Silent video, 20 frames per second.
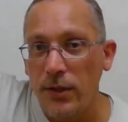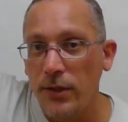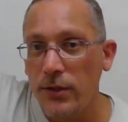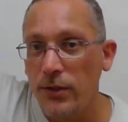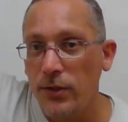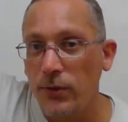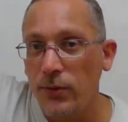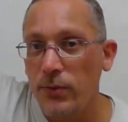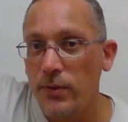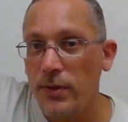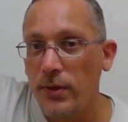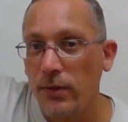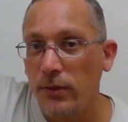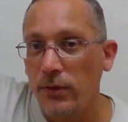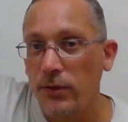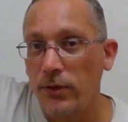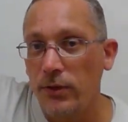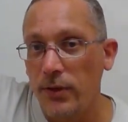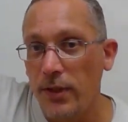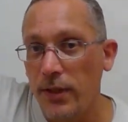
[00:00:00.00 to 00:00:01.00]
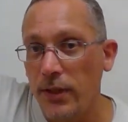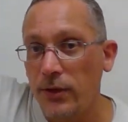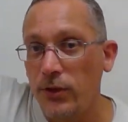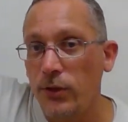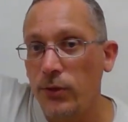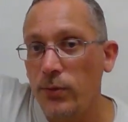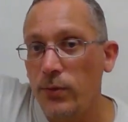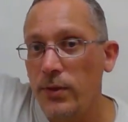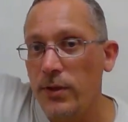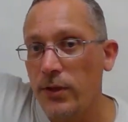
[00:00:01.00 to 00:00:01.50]
The
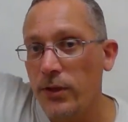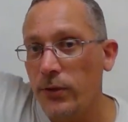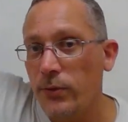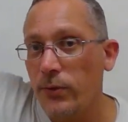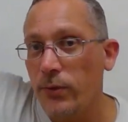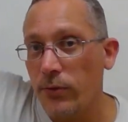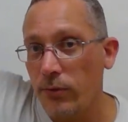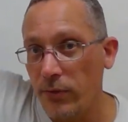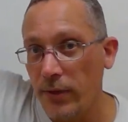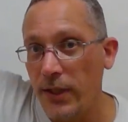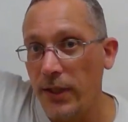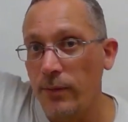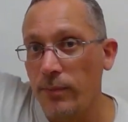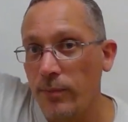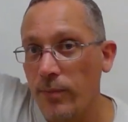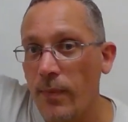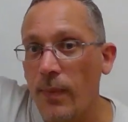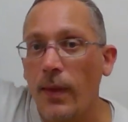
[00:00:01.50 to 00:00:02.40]
203,